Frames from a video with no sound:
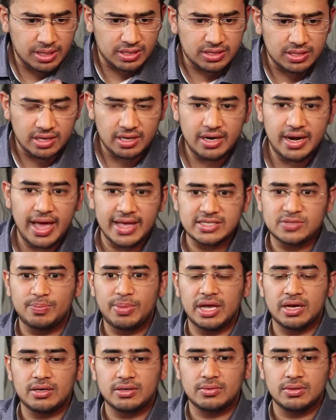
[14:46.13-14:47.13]
The third
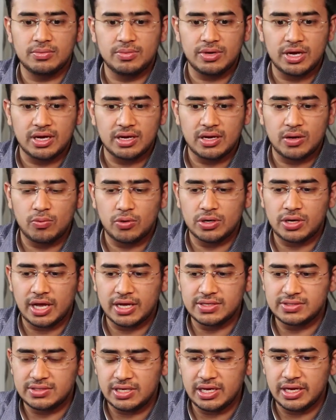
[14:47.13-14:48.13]
aspect, Priyanka, what
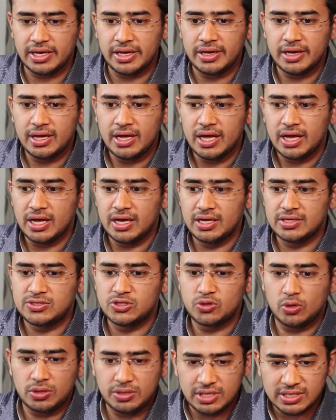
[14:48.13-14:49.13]
I see is
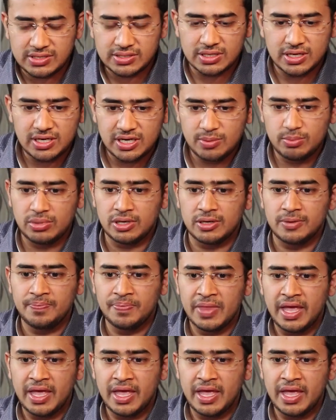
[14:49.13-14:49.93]
so discernible,